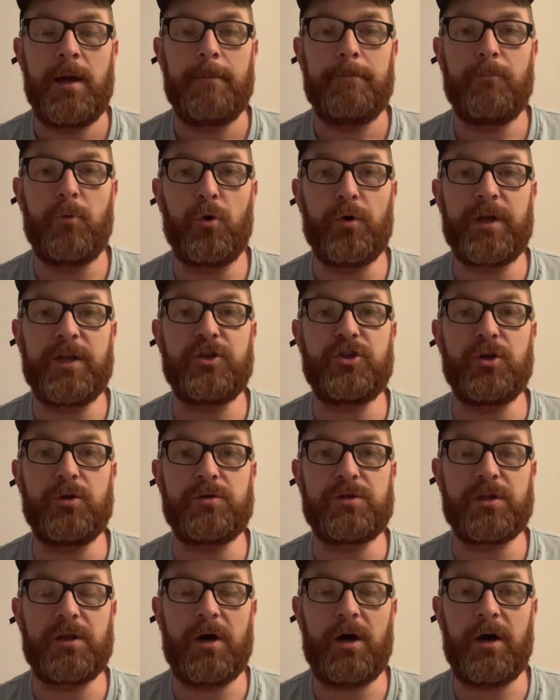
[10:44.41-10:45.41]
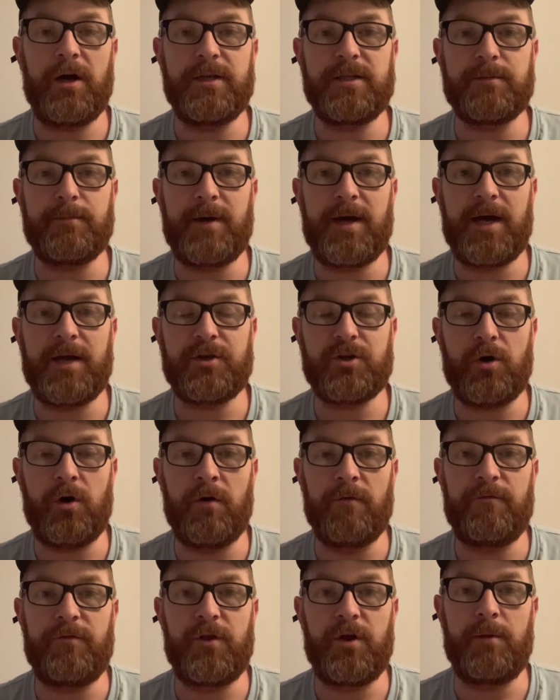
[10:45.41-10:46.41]
morning due to the high demand
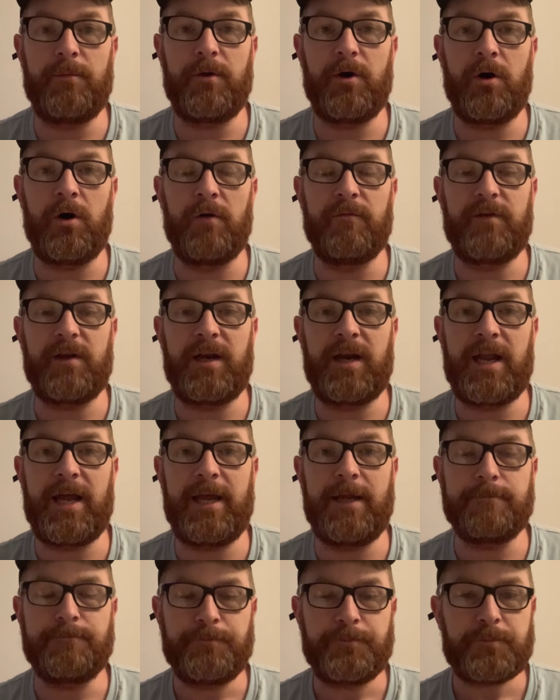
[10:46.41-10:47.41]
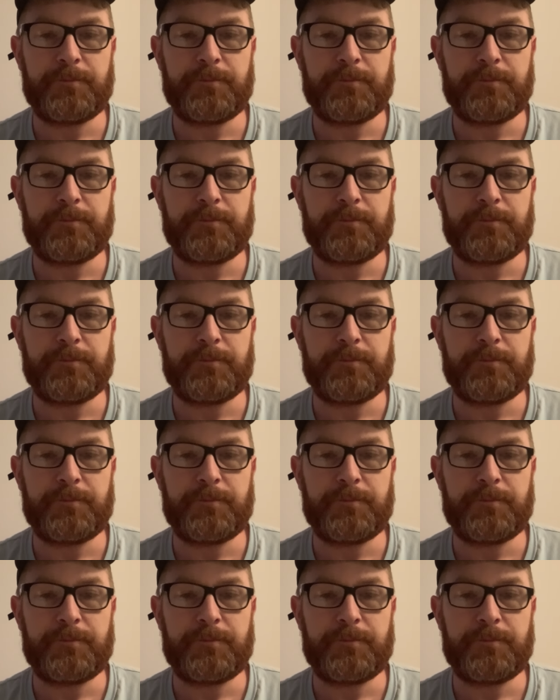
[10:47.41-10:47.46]
of them of late.